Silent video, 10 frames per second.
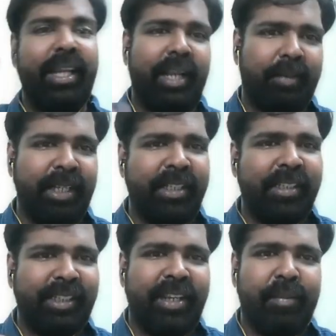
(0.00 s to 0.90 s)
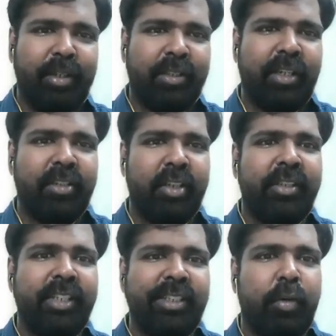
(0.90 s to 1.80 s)
Again, I'm teaching theory because there are
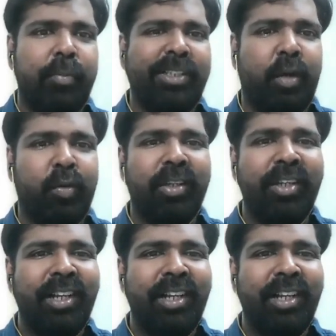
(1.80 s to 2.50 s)
certain things that you miss out.